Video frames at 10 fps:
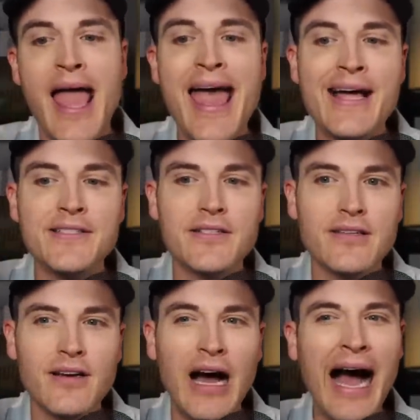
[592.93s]
And
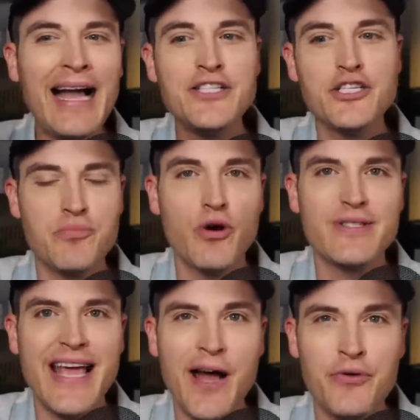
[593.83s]
I just
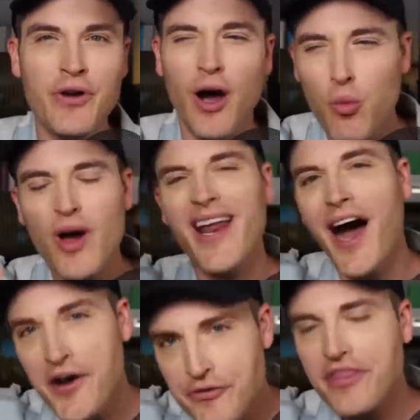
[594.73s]
broke down a
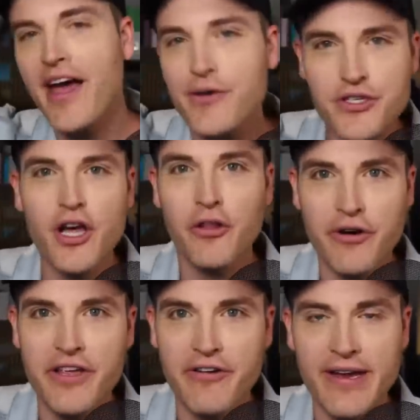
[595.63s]
$100,000
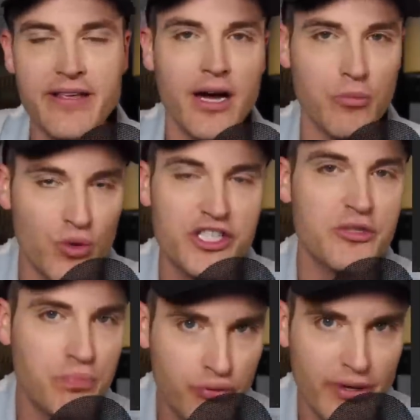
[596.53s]
a year income, which
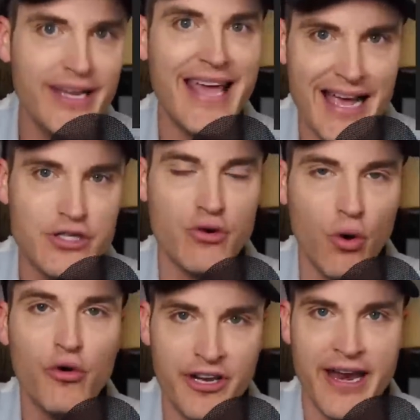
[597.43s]
is pretty
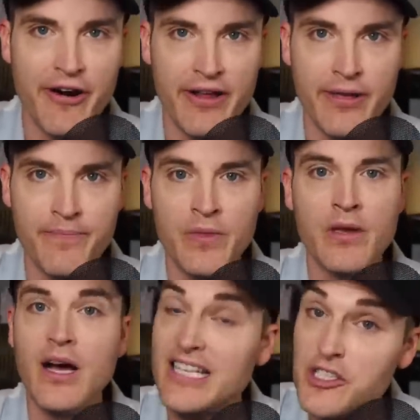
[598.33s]
extraordinary,
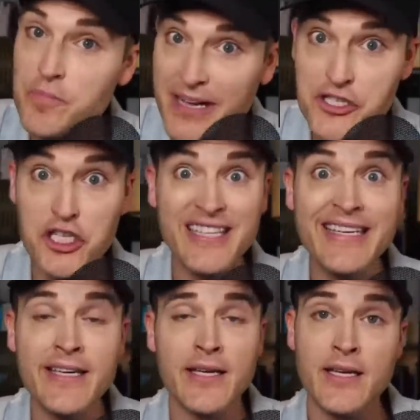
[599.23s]

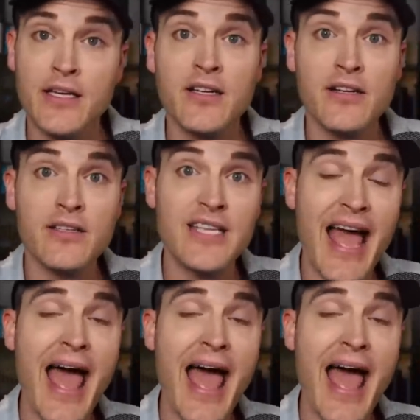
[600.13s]
especially to